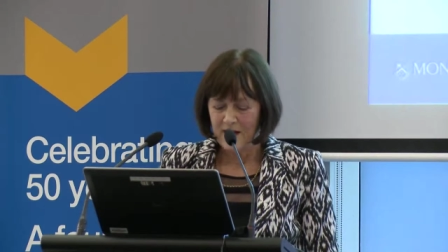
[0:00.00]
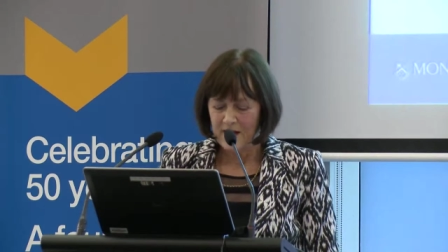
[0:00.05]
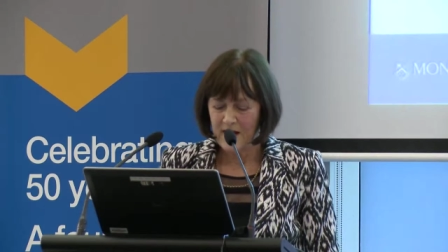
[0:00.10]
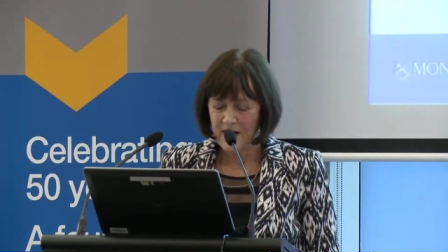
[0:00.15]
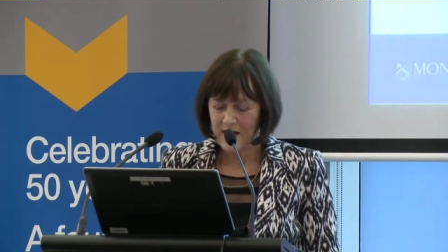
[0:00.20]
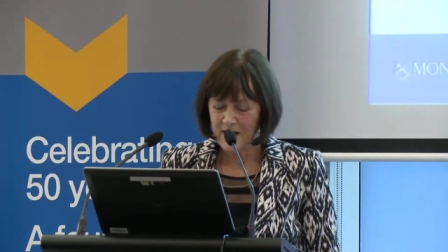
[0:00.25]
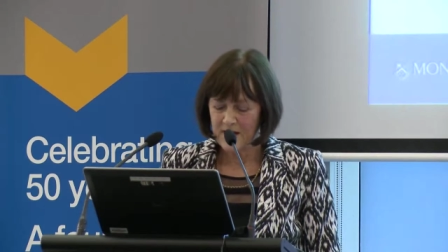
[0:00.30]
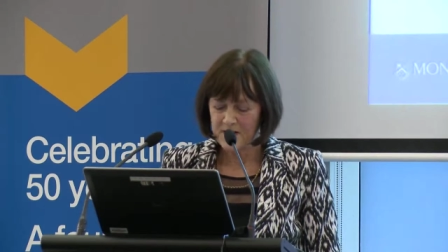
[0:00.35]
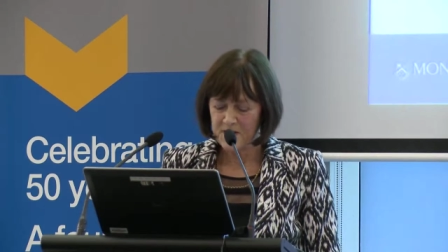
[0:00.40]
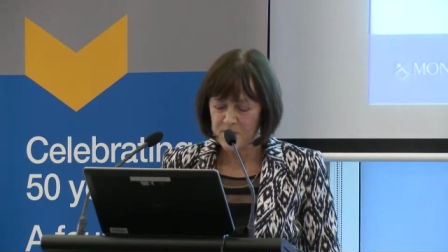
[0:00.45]

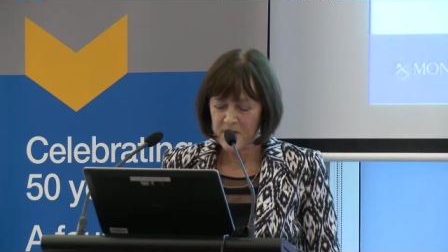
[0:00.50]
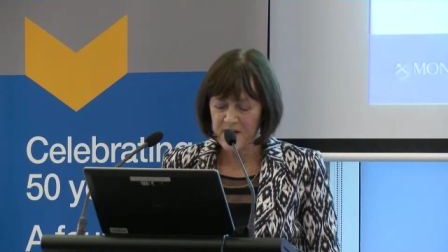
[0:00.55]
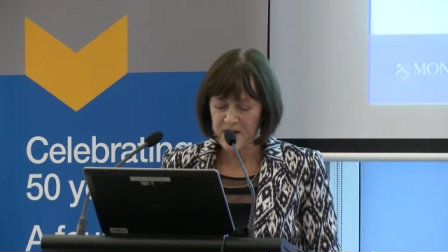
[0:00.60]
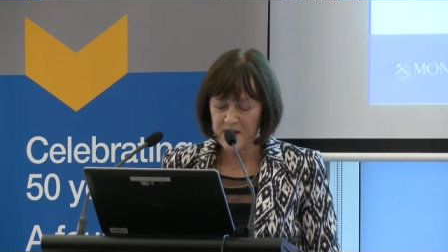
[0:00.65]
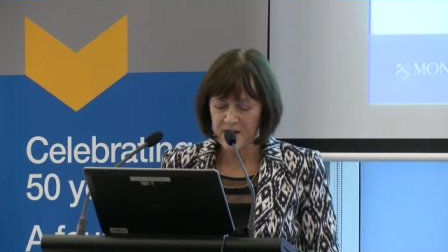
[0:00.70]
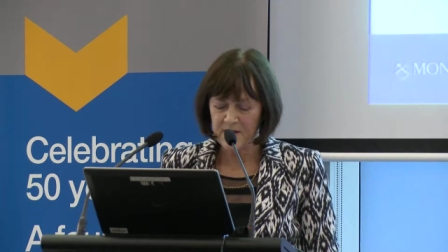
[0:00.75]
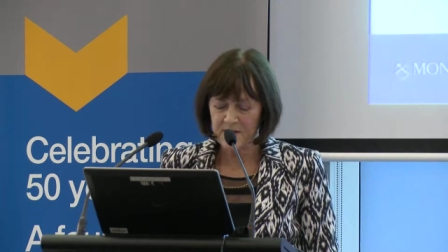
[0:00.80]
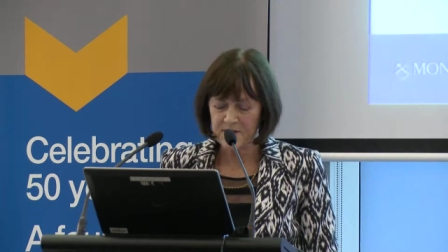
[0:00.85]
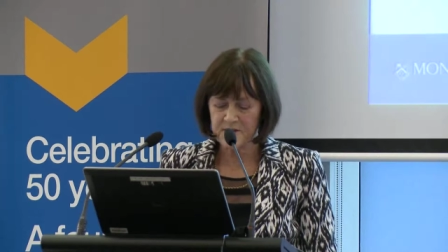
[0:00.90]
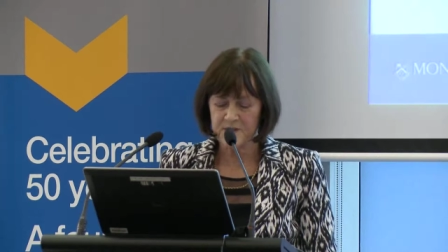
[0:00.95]
Now, our
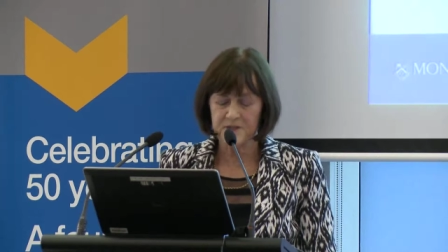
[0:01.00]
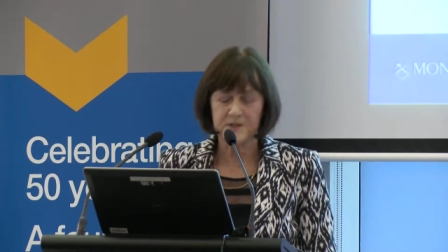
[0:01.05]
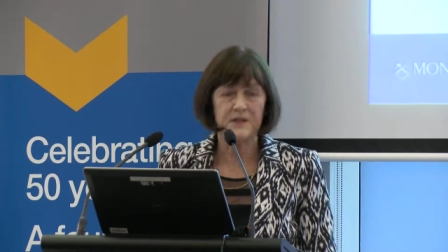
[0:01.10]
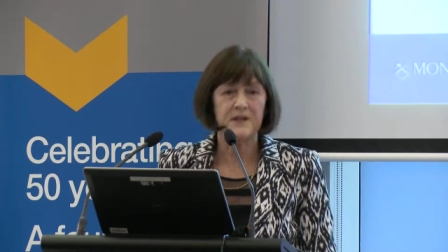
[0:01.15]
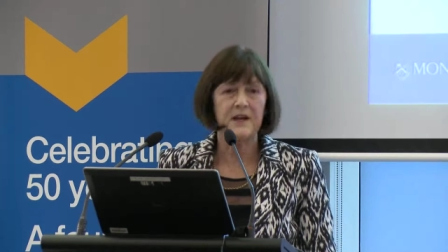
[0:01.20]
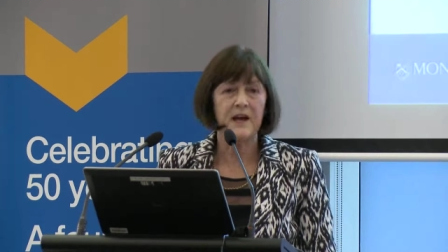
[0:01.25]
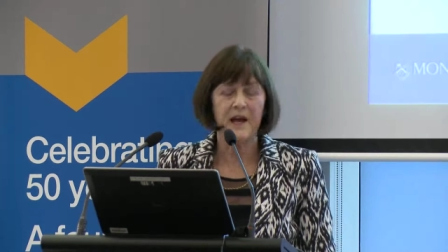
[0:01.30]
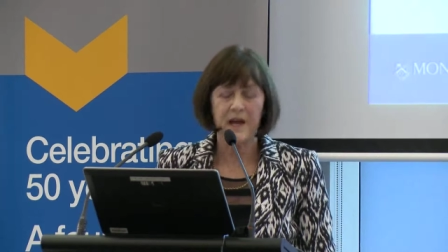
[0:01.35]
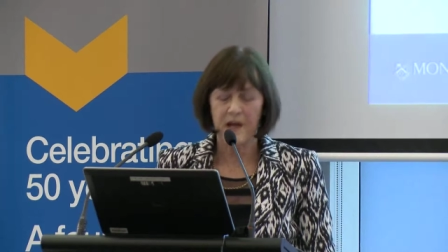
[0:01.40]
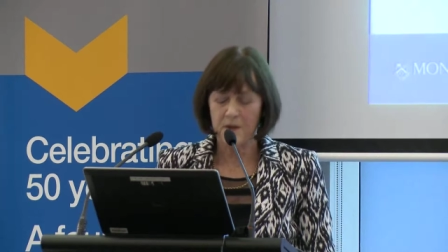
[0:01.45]
speakers
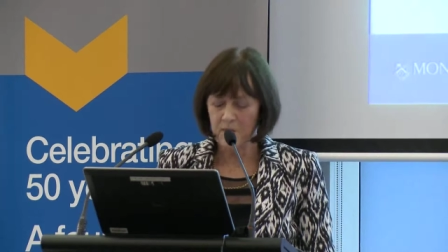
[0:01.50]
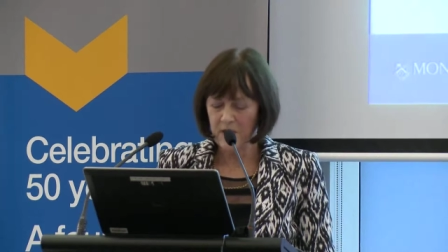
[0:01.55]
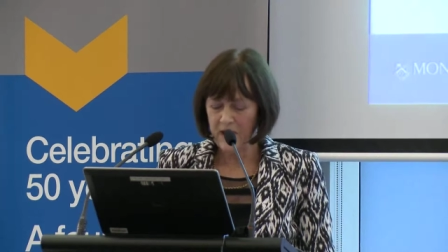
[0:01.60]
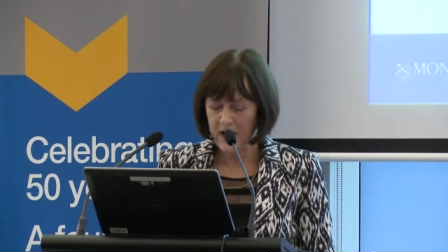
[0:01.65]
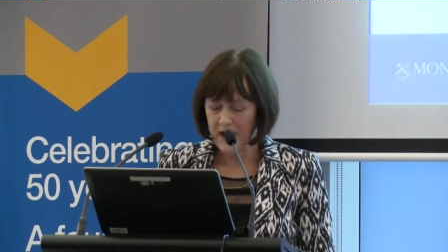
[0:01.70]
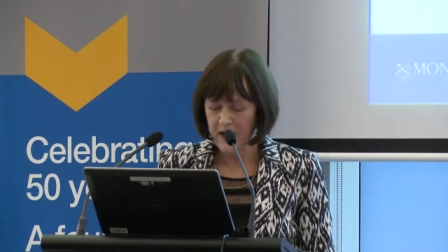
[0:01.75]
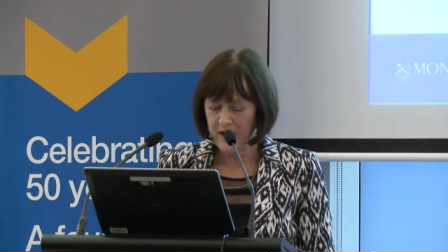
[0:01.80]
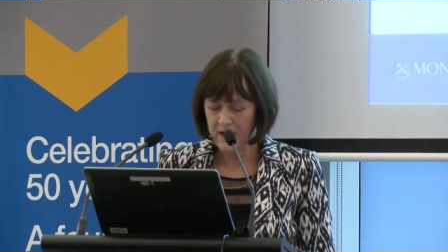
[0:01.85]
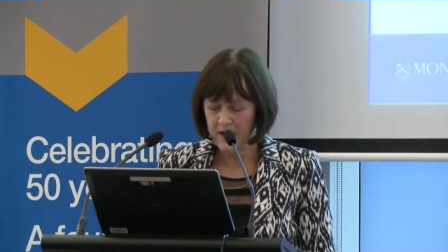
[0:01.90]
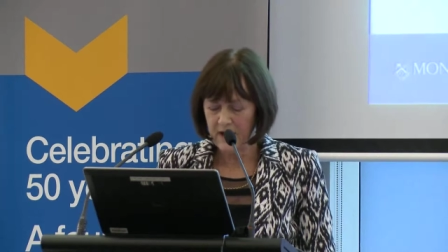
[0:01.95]
today will
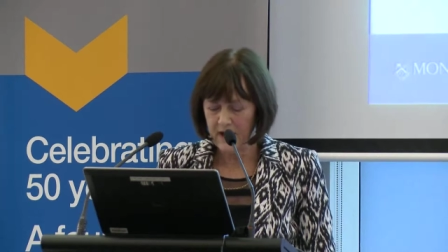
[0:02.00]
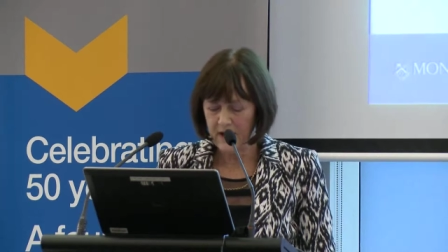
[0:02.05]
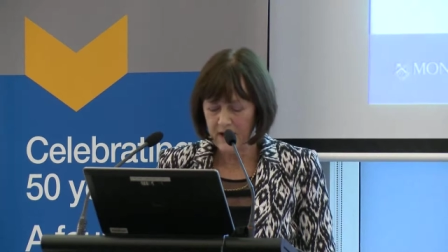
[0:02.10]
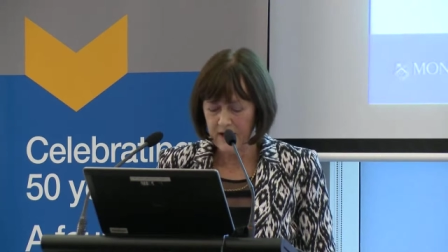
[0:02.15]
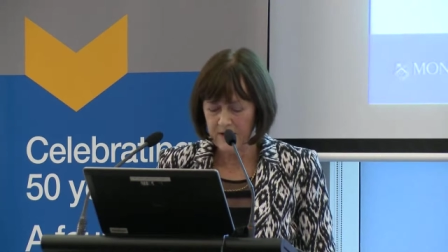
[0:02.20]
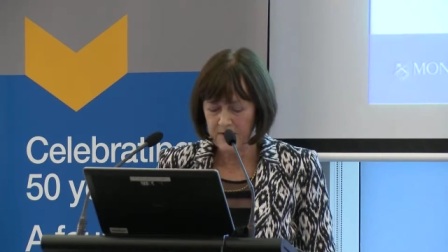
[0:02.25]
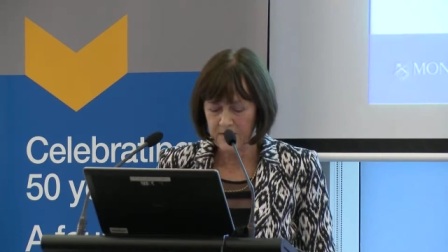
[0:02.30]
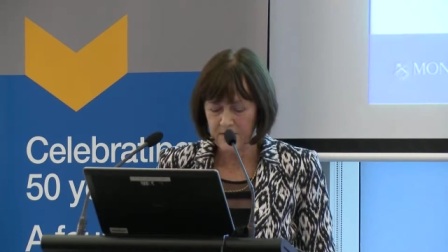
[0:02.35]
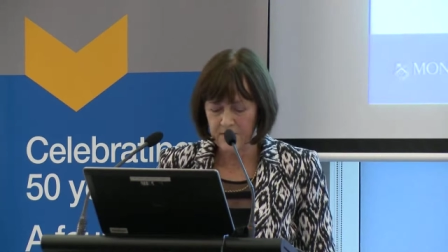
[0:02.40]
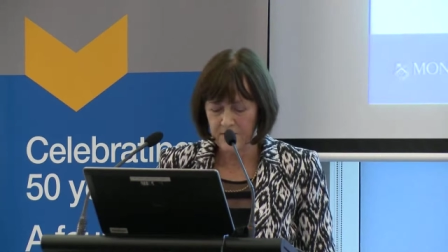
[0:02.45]
outline